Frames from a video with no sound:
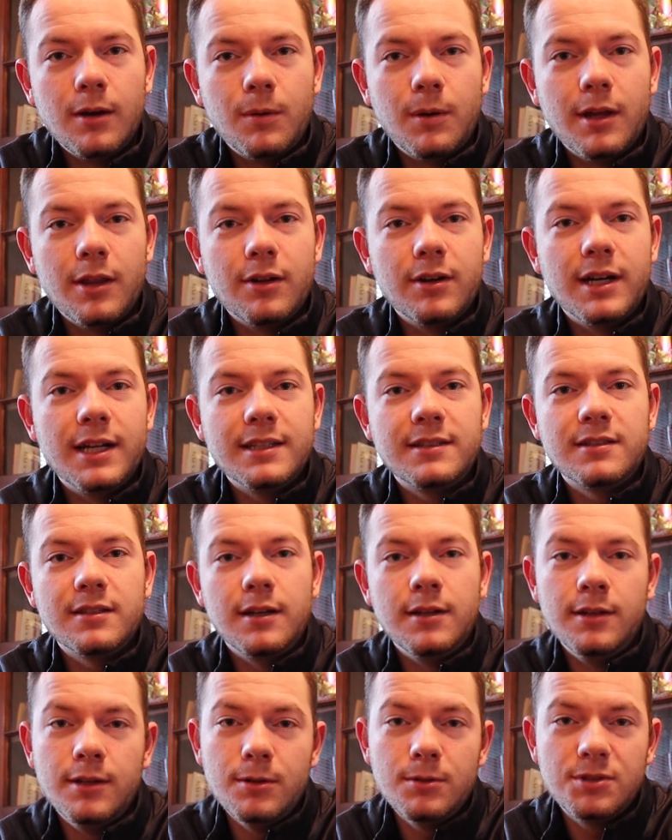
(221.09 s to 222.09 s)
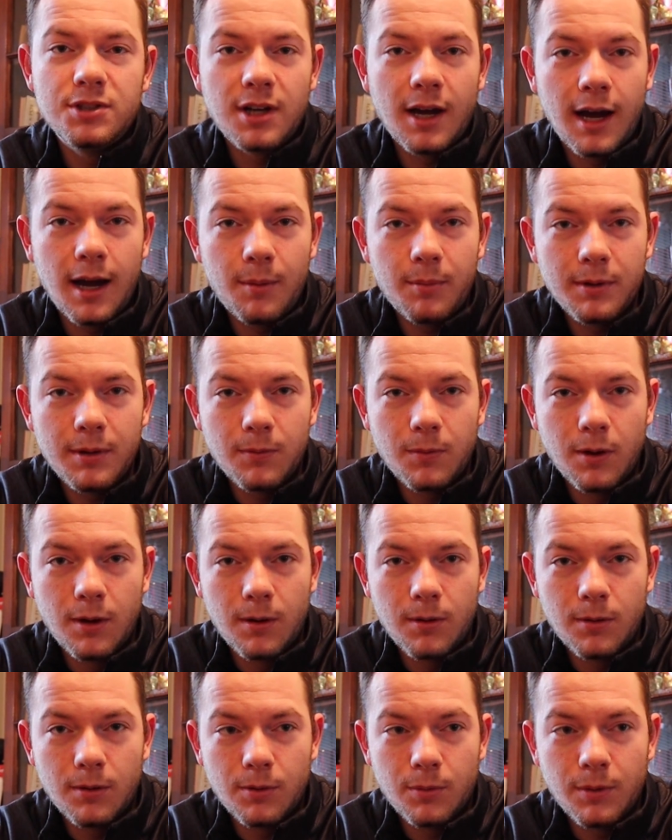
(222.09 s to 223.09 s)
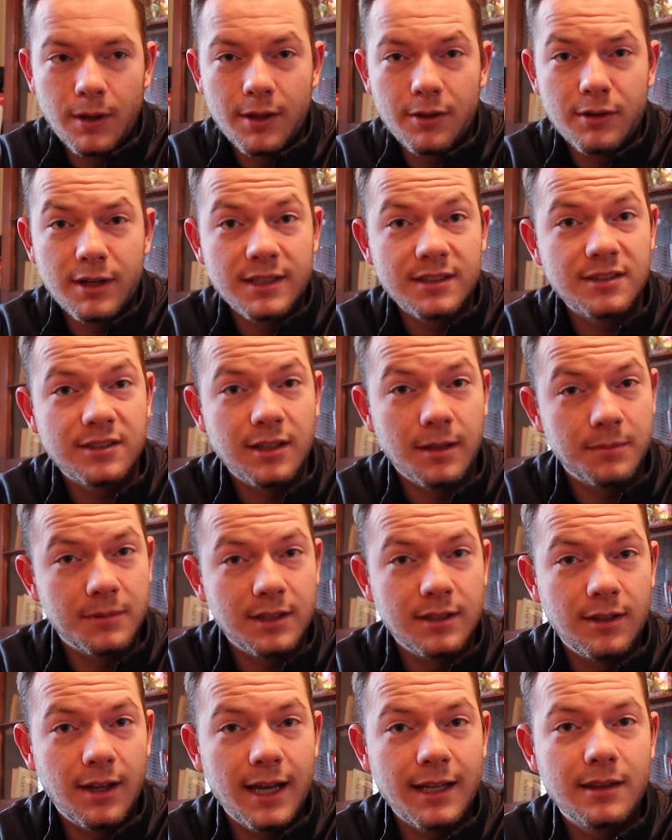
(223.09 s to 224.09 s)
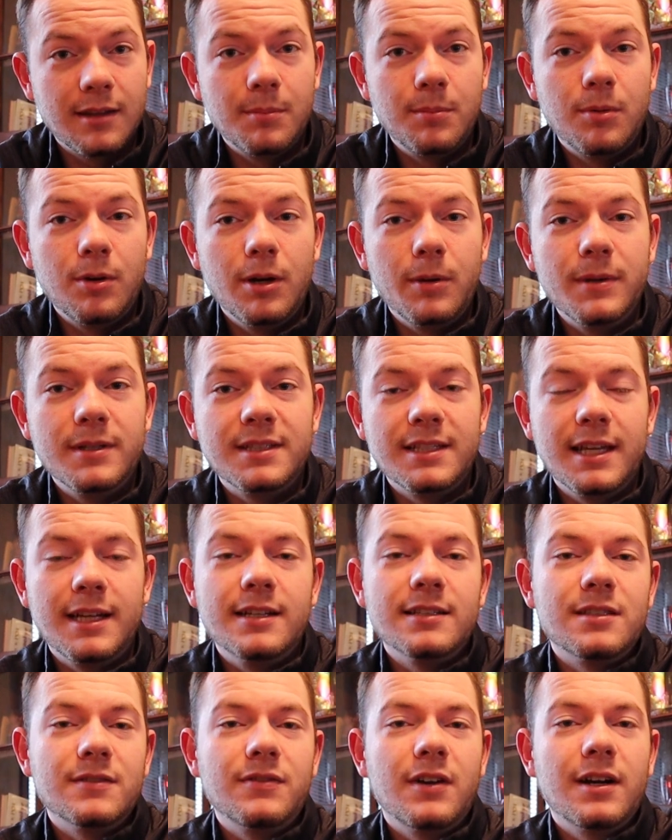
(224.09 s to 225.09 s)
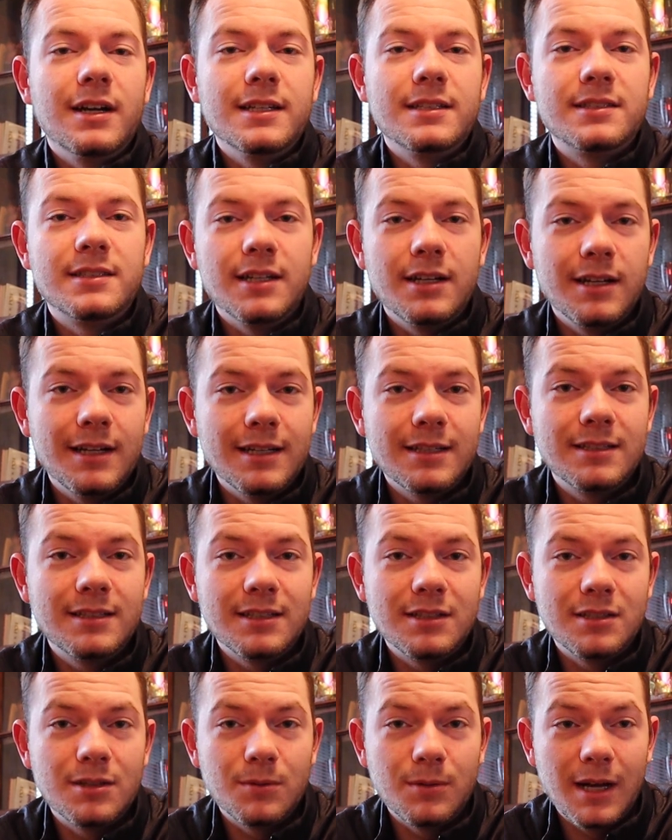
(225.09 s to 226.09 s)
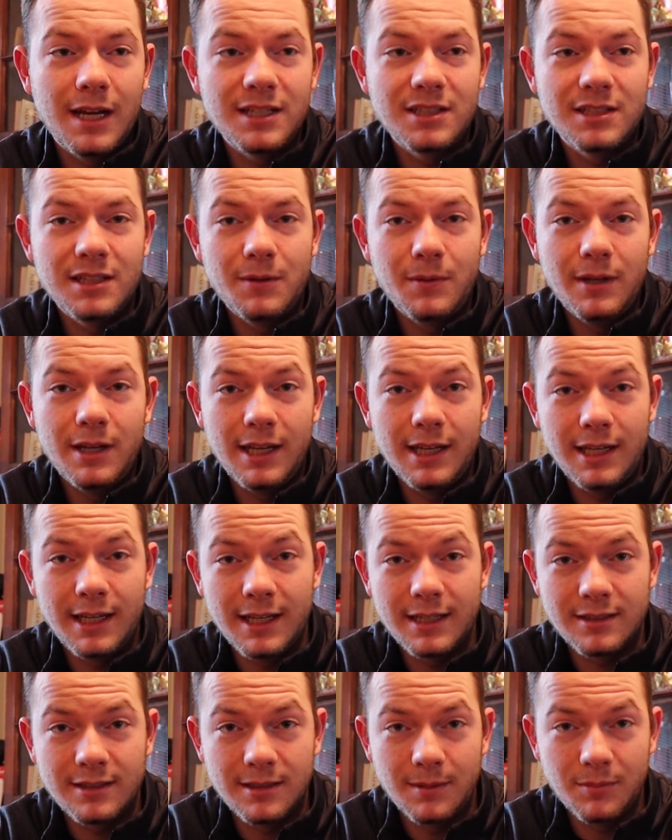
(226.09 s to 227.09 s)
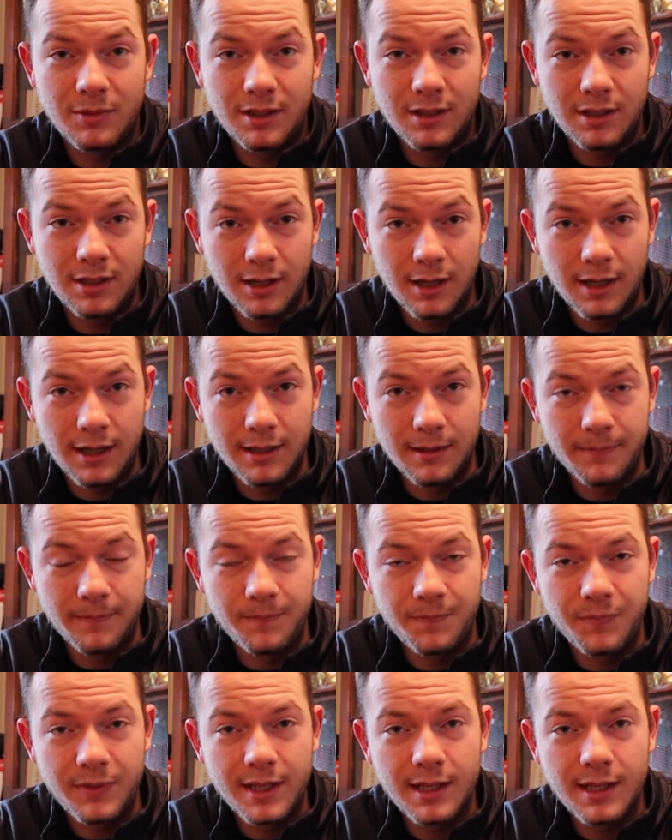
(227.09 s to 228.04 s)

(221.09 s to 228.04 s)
Whether it's a new job we want, or whether it's something like the boy was in, it's a very serious situation and we need to get something done.